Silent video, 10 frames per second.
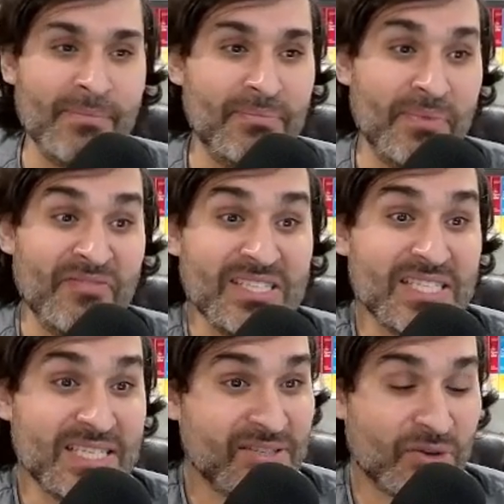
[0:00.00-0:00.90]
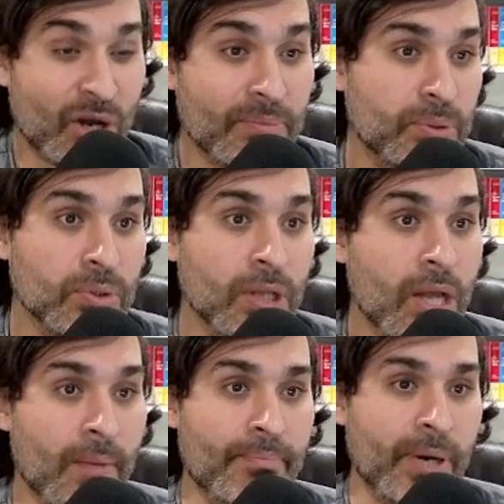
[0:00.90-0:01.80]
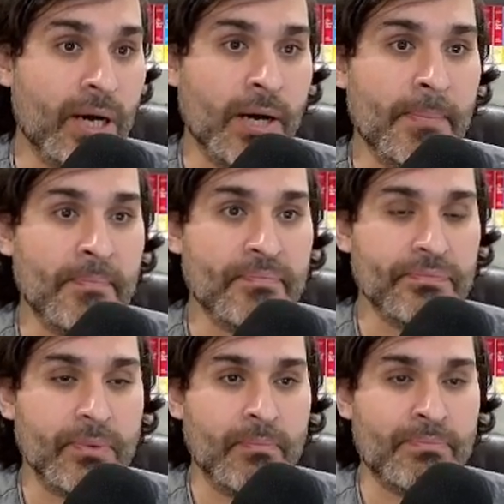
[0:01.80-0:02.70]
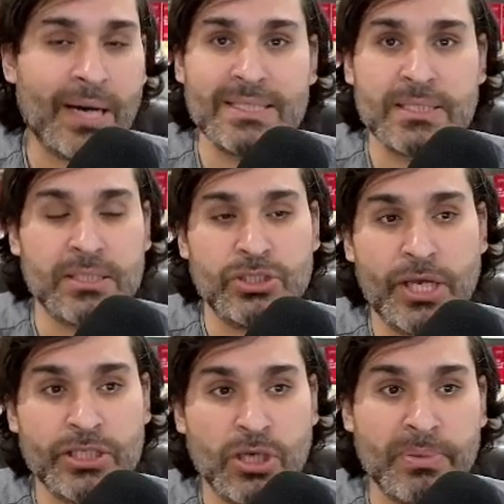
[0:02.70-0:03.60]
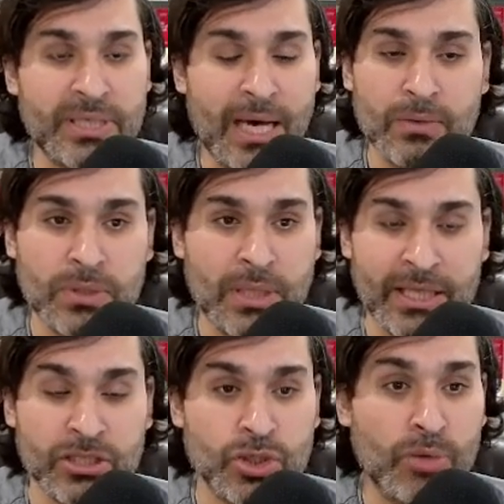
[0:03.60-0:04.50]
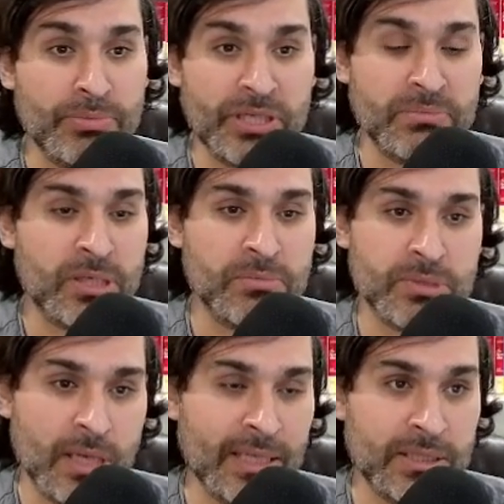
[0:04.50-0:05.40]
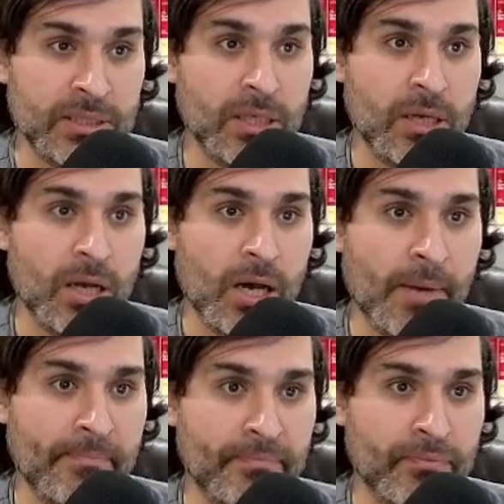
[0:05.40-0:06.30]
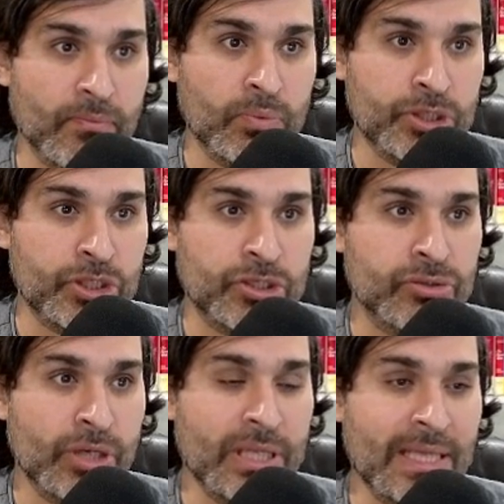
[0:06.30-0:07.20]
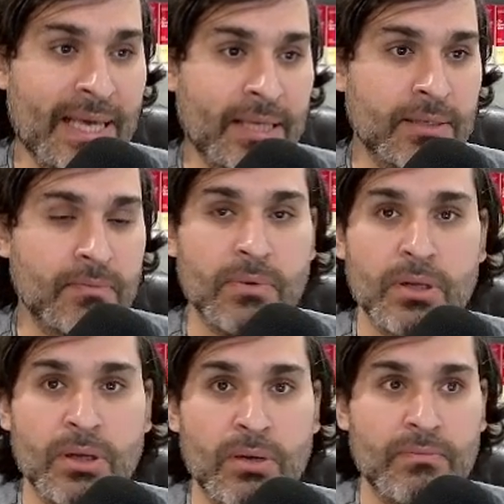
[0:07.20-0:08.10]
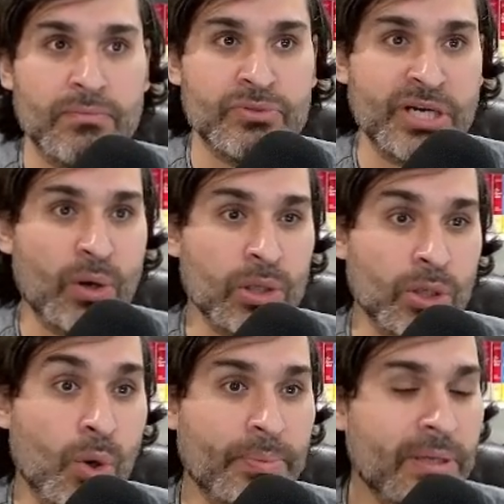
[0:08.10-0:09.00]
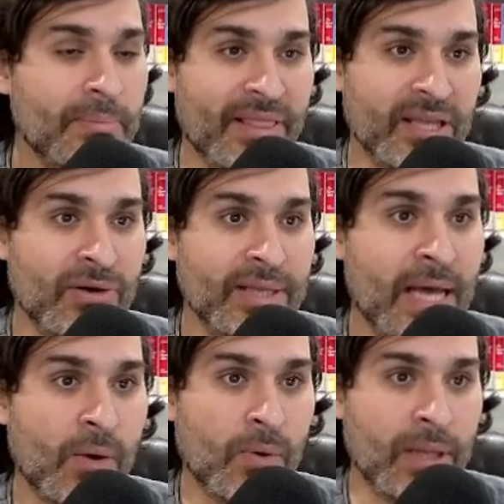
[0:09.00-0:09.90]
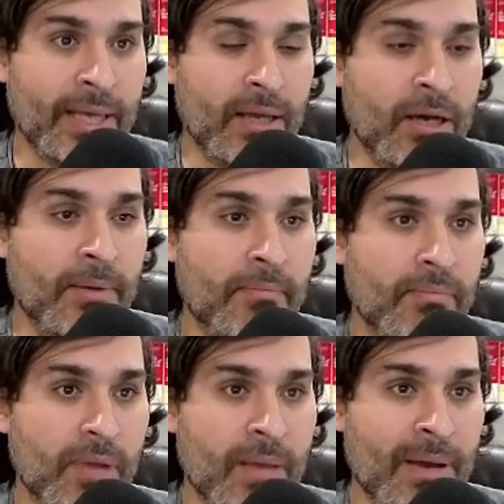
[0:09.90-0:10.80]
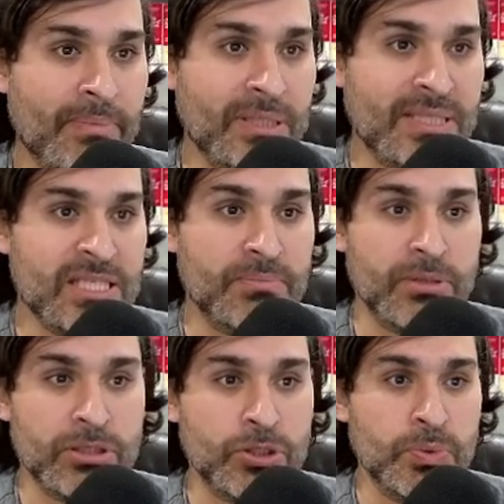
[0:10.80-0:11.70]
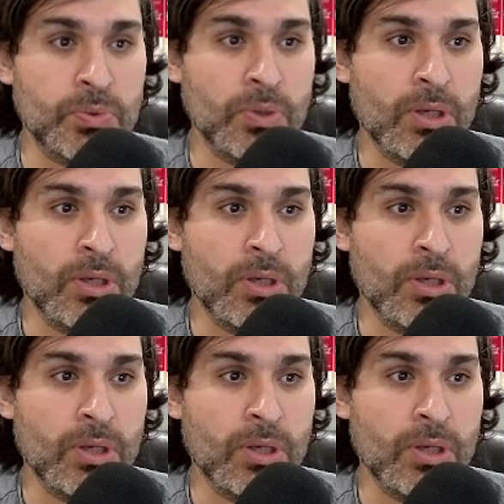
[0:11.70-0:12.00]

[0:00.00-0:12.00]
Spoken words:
invested in Rocket Pool. But price can change up and down, like in the short and medium terms, and we shouldn't really like drink all the hopium, I think, right now. Like it might be sensible to